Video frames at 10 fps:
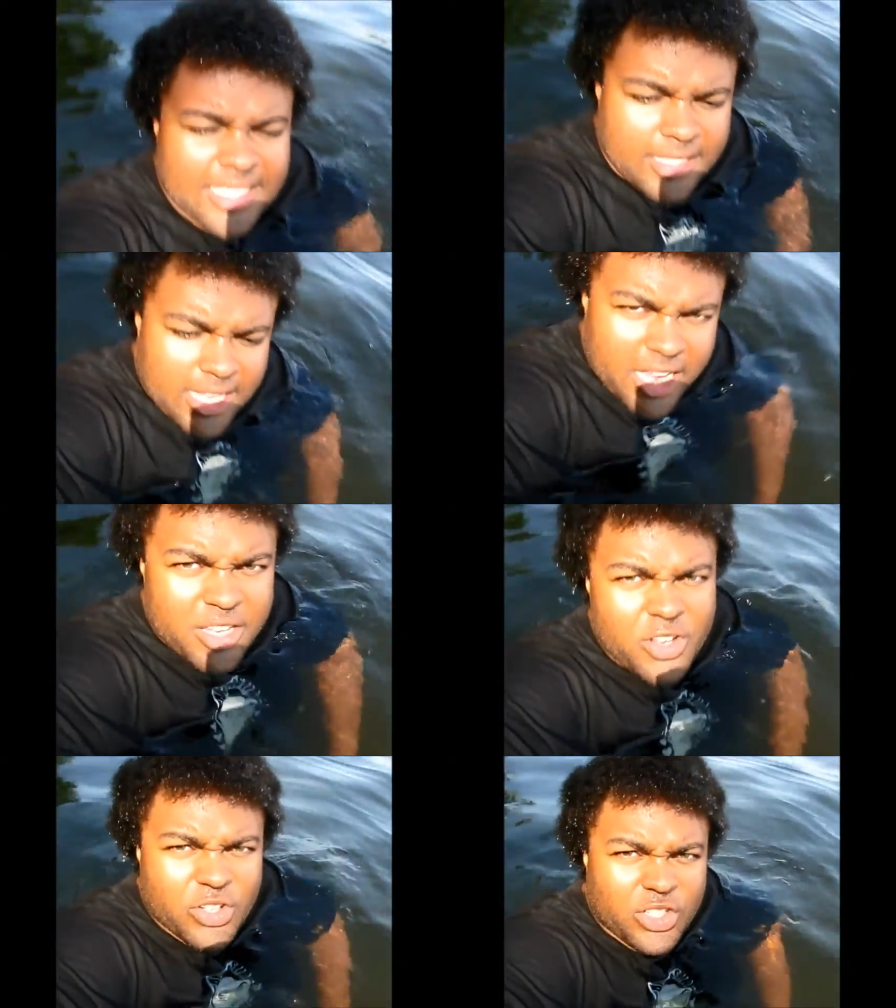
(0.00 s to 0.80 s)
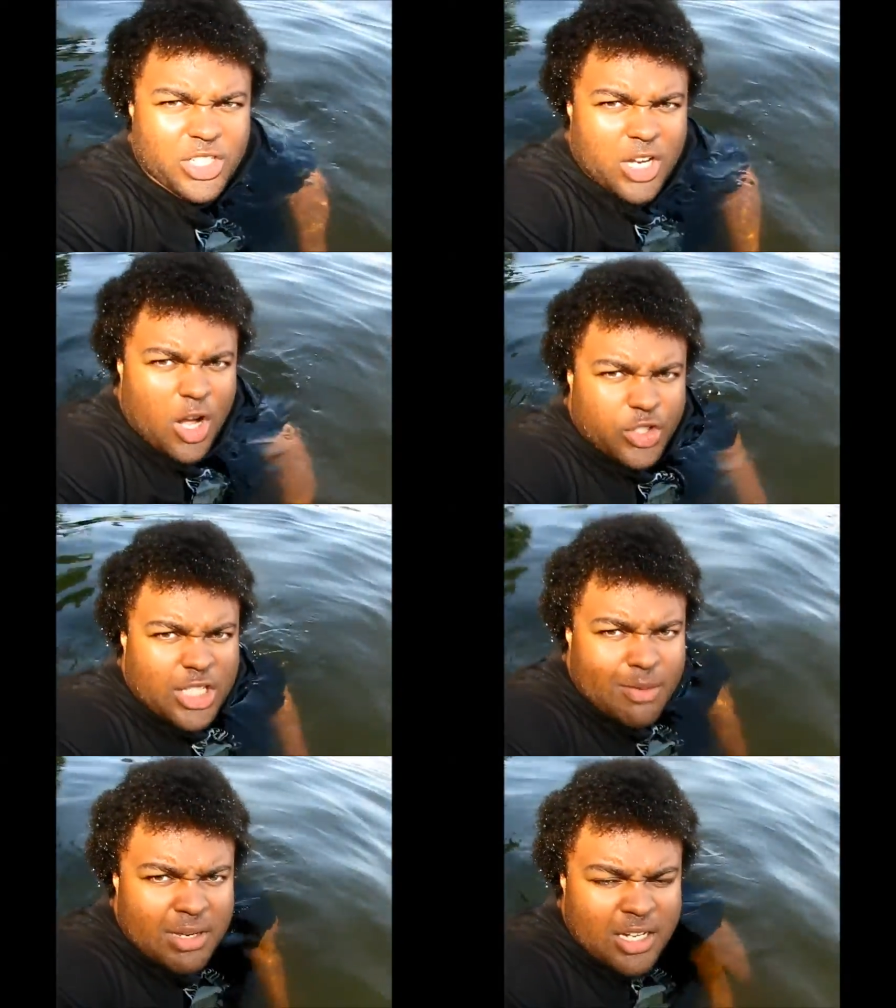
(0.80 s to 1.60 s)
Yeah, y'all
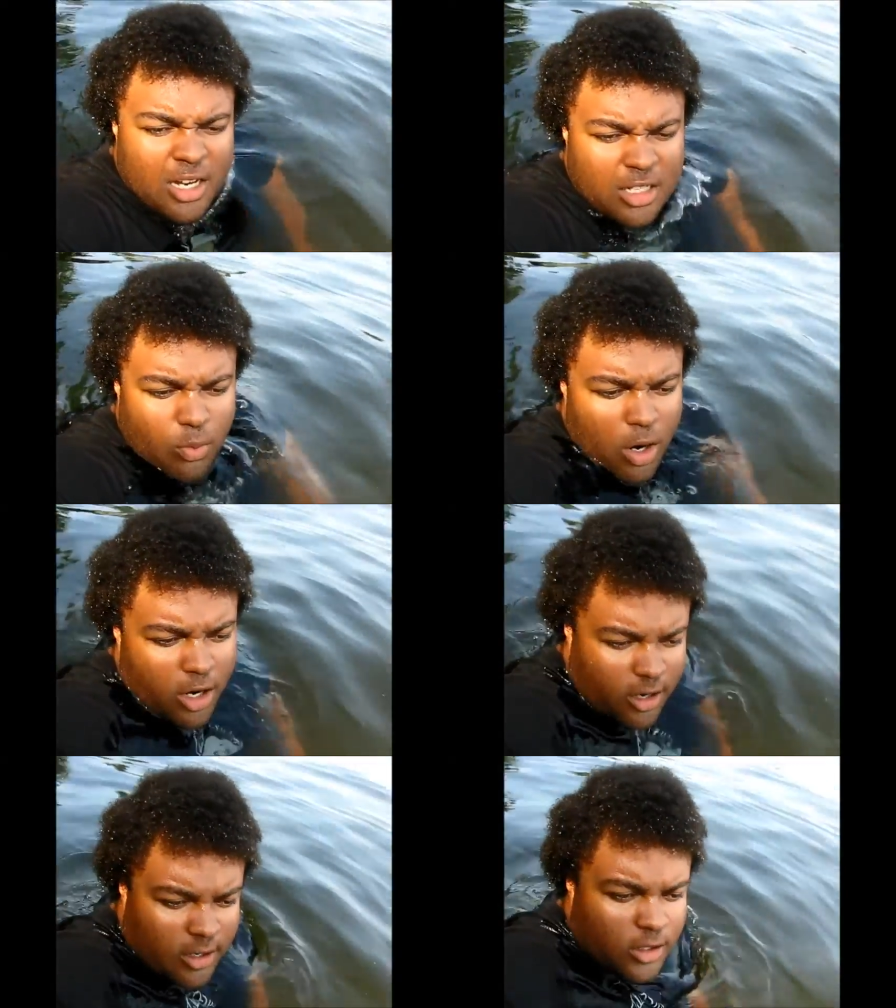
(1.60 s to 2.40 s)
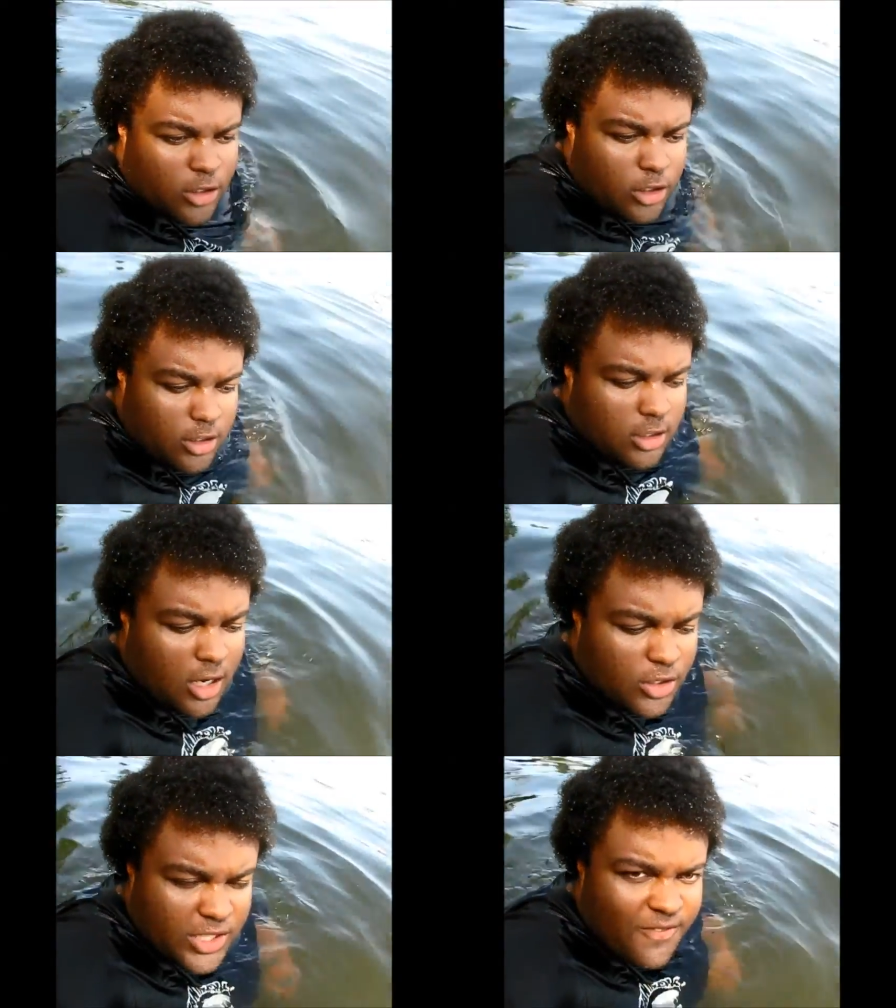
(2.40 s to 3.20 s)
see me on the water.
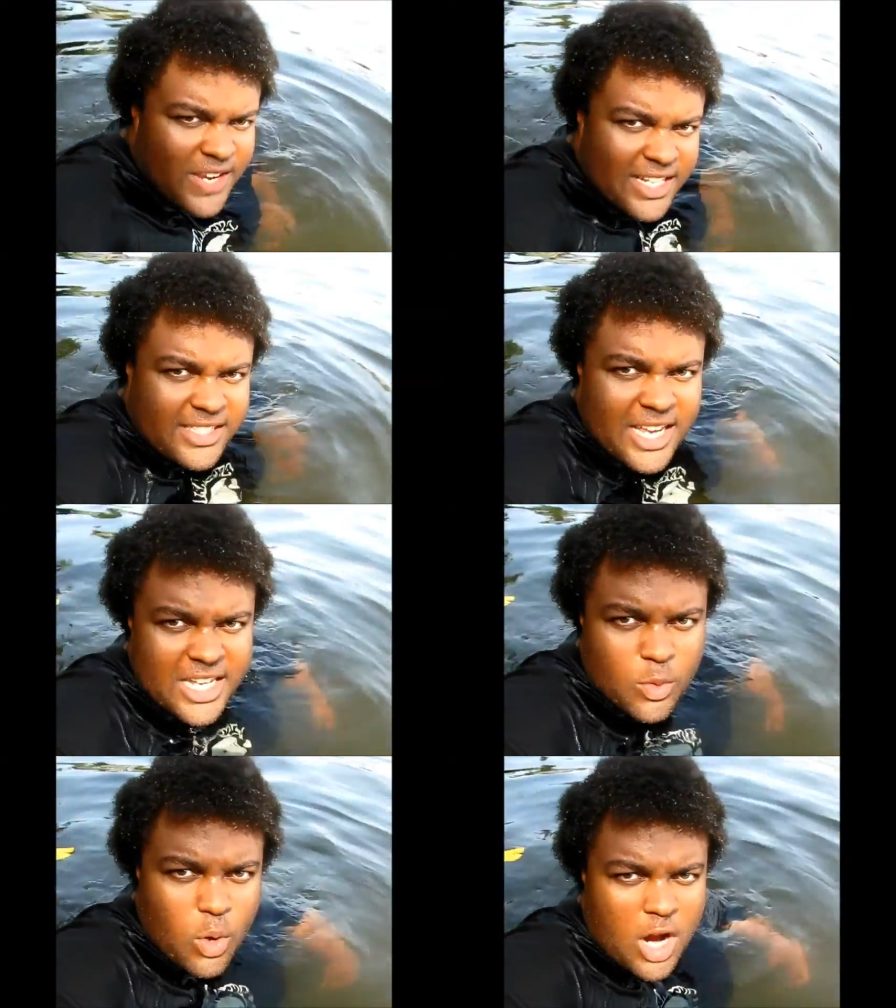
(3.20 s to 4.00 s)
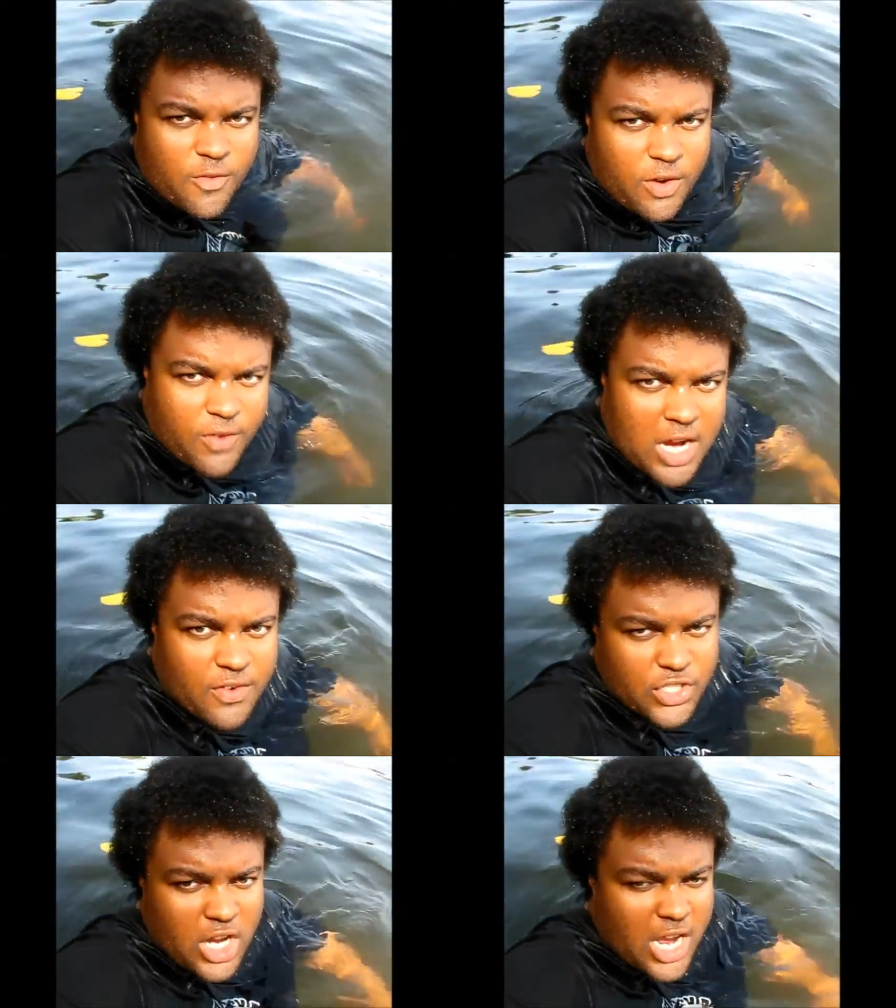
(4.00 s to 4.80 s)
Y'all see Fantasy in the water for the very
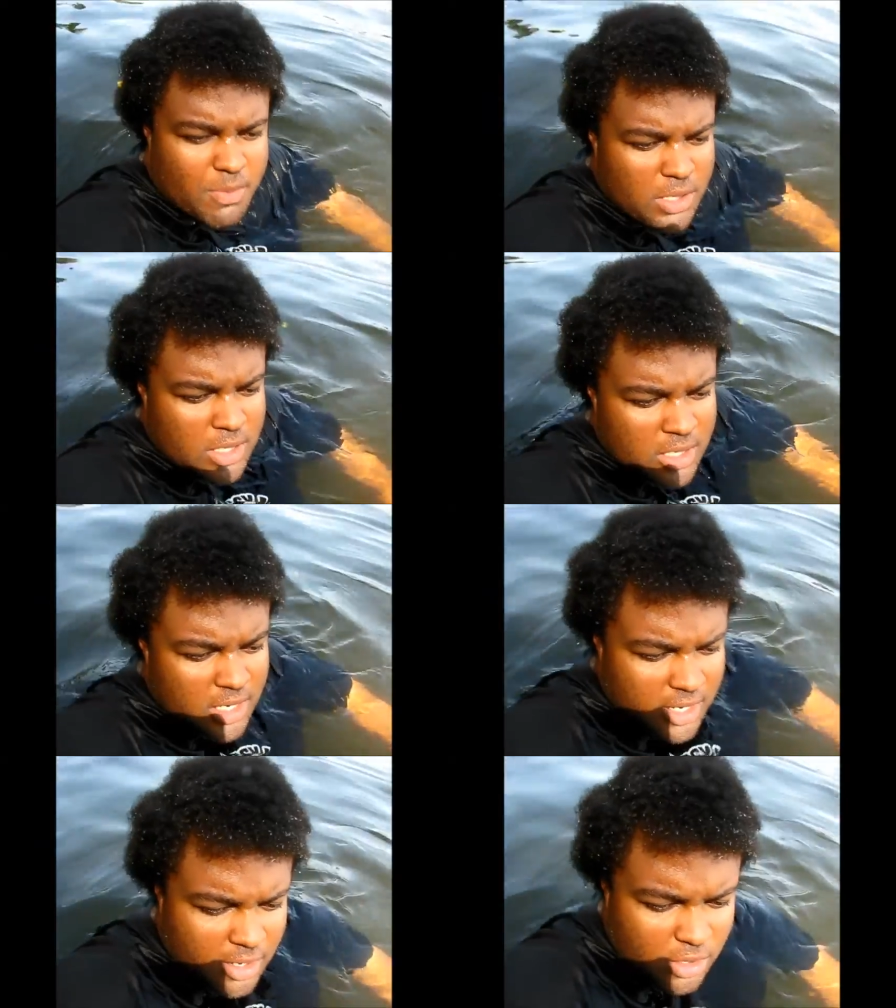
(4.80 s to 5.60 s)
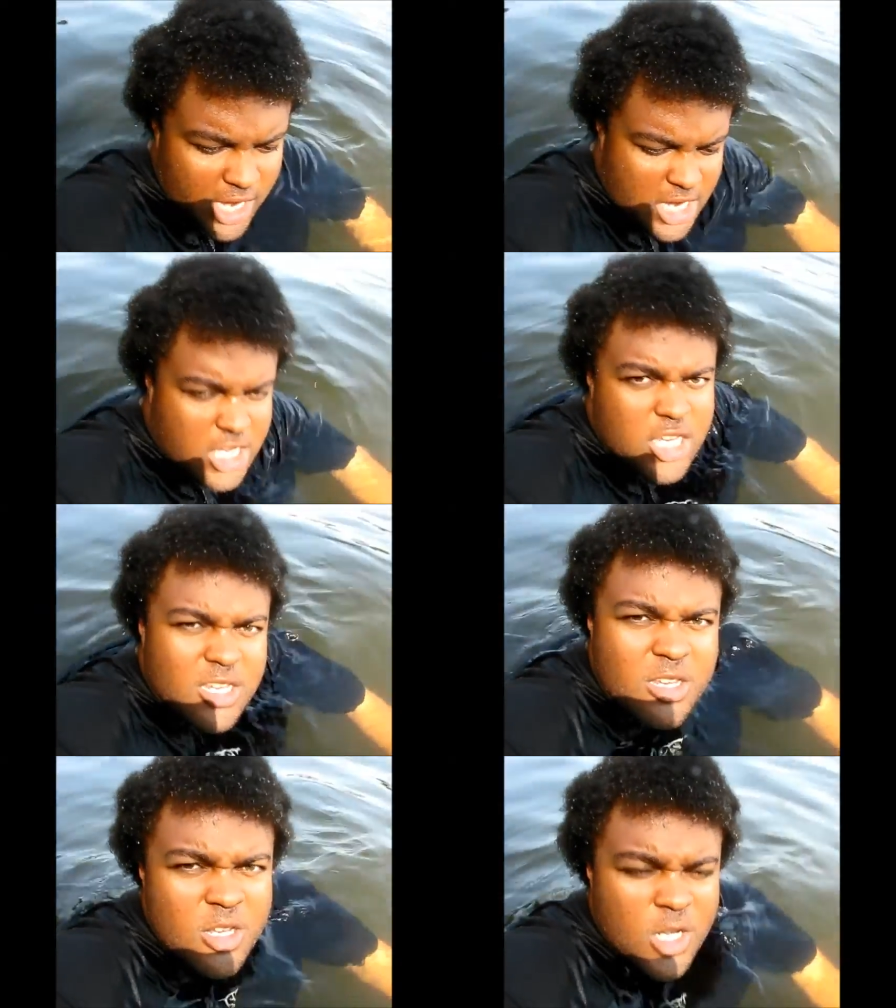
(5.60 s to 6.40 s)
first time. In the lake.
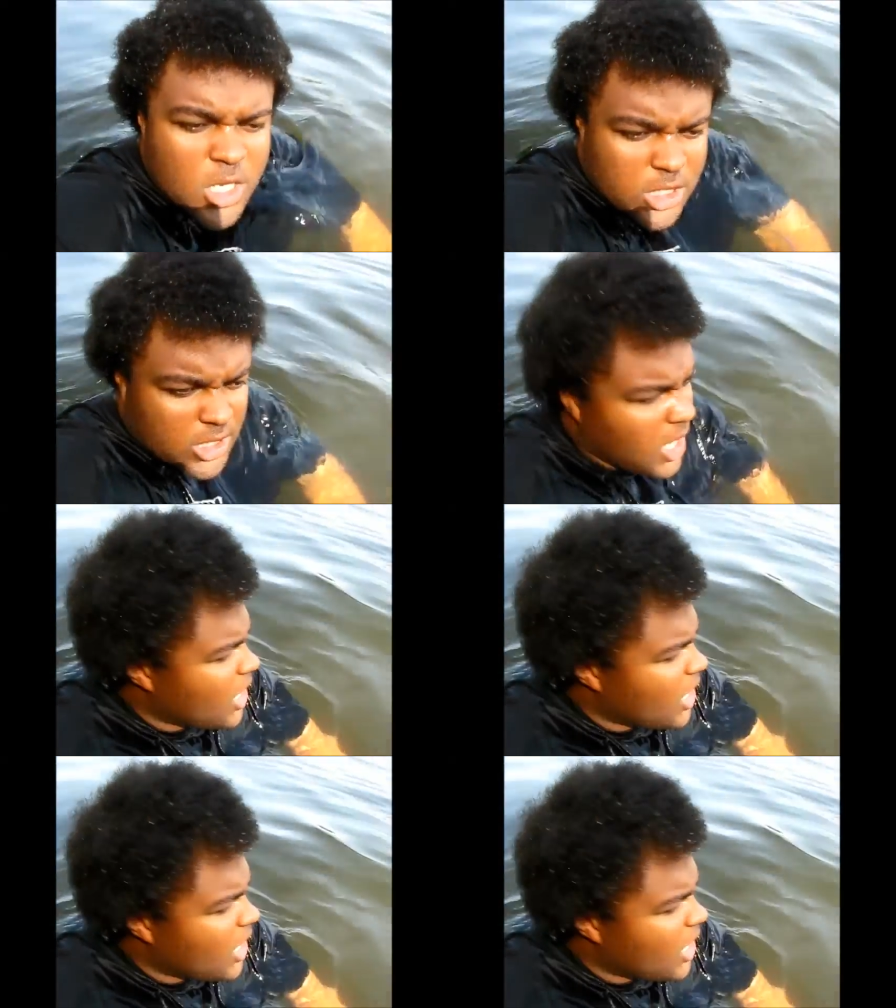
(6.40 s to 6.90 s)
So